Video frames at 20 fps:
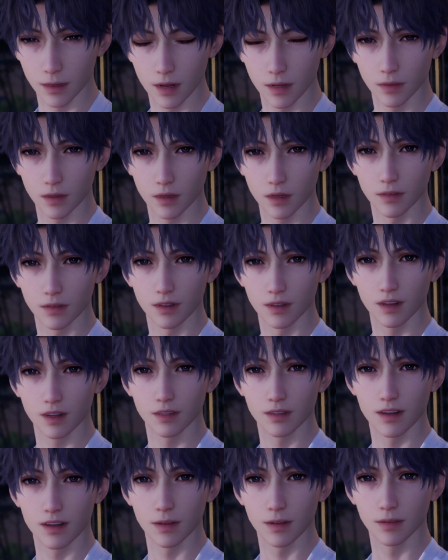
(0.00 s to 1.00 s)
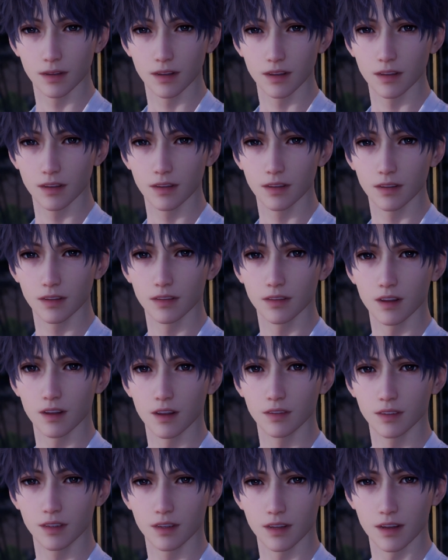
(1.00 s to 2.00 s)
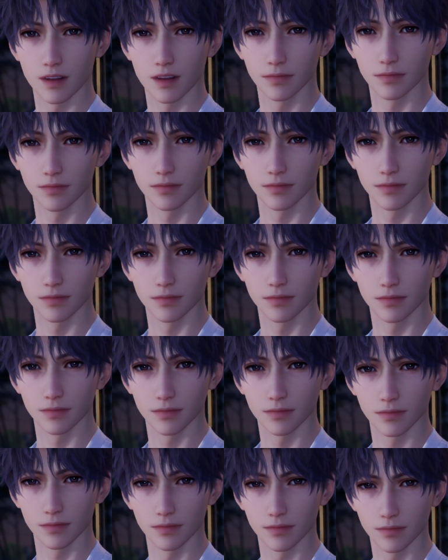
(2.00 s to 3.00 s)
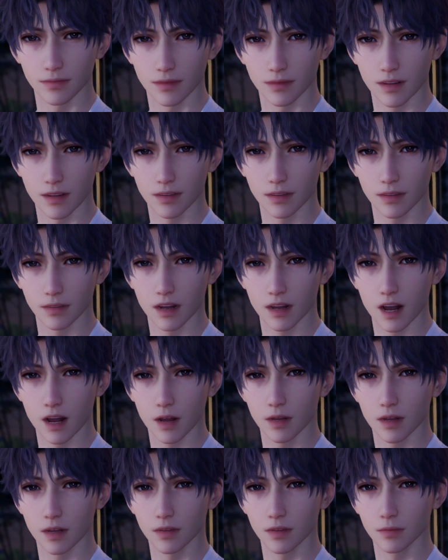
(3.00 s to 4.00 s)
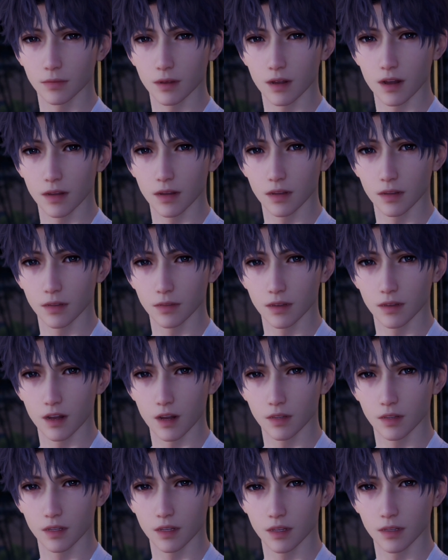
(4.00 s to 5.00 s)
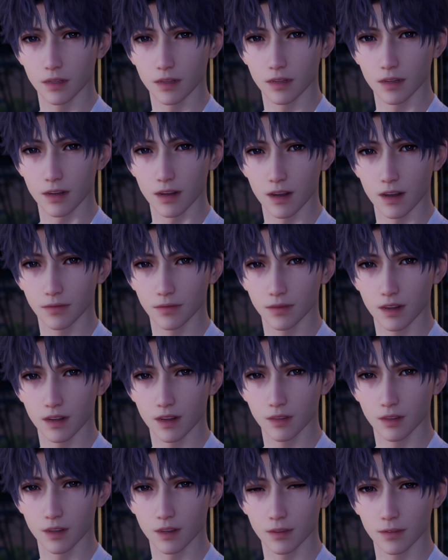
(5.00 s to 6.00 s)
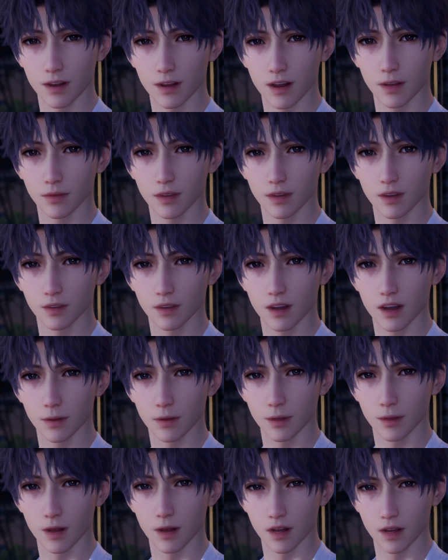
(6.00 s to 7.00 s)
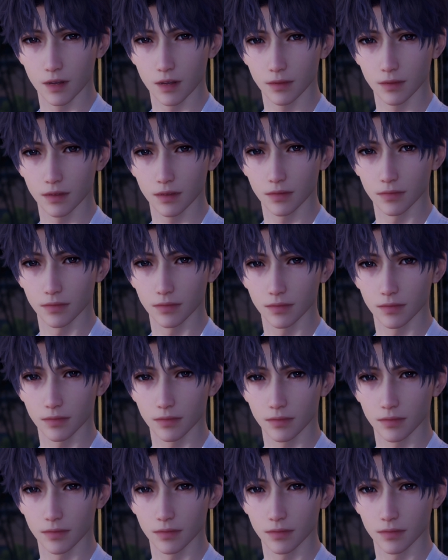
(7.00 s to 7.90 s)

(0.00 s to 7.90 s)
my people. Fish are the emissaries of the ocean. If the vow has the blessing of the ocean, then a fish will appear between our palms.